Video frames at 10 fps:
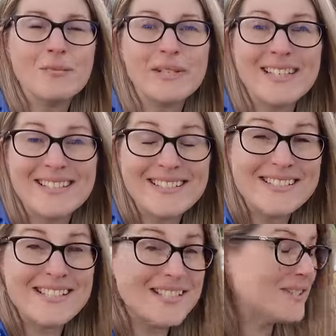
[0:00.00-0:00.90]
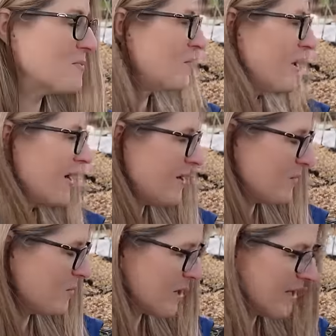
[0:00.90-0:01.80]
But yeah, this is where
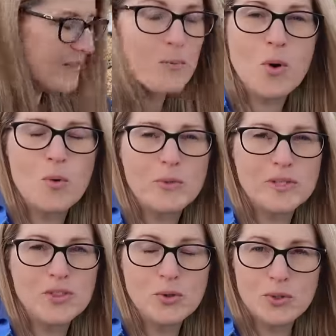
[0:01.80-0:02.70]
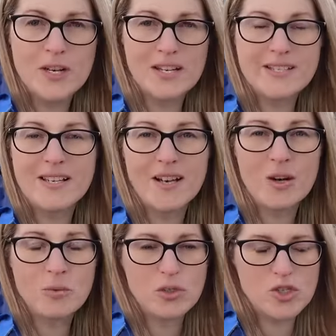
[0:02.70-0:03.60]
we're at the moment utilising
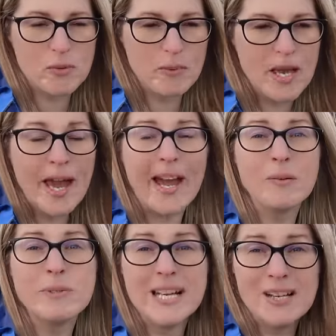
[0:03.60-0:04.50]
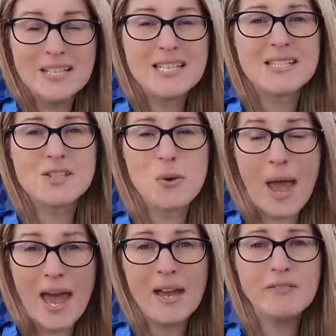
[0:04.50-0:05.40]
our wood chip and I'm delighted to
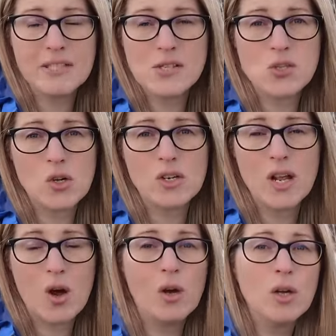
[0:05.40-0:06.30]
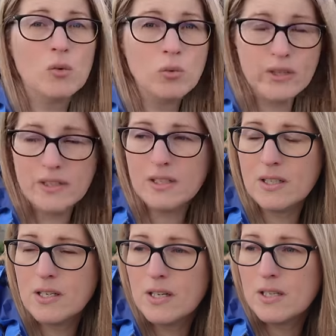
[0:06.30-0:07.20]
have this done now
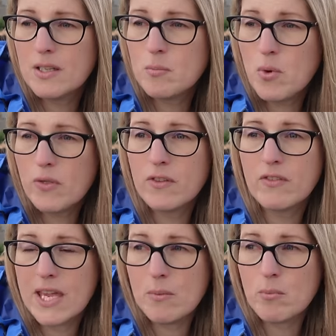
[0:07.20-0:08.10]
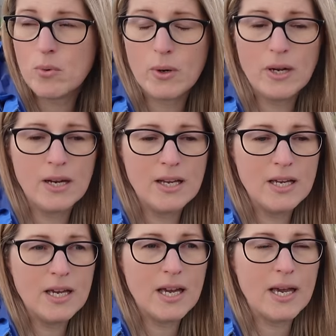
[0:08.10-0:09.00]
within the month of April,
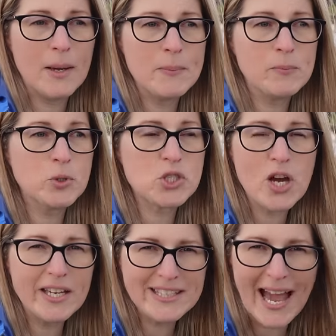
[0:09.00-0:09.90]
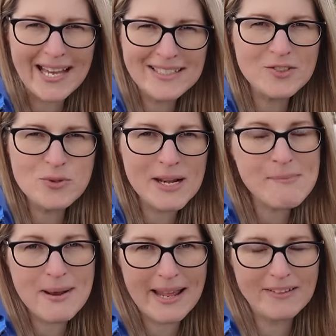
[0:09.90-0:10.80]
um, which I hadn't really
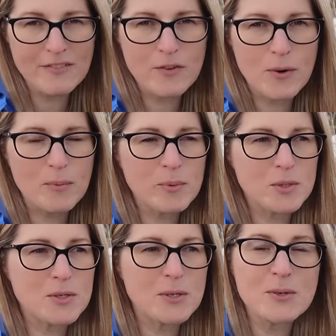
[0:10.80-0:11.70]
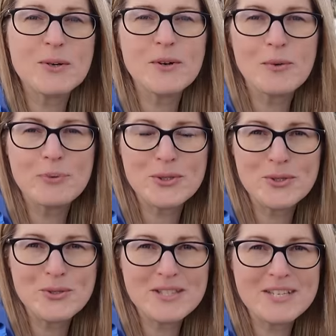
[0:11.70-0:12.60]
planned for, but look,
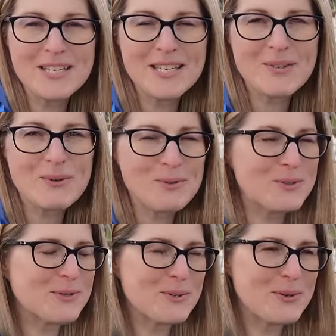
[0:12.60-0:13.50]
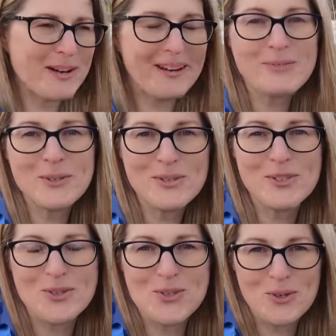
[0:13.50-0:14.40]
opportunity rose, so we
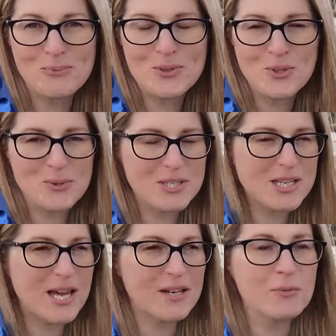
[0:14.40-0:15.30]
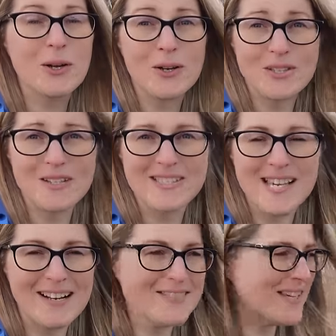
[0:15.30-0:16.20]
just jumped to it and we got
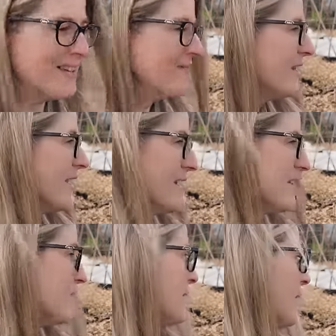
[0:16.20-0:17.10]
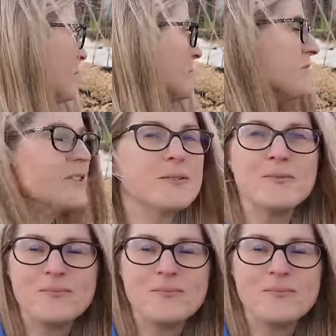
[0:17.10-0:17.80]
ourselves a, a nice big load of it.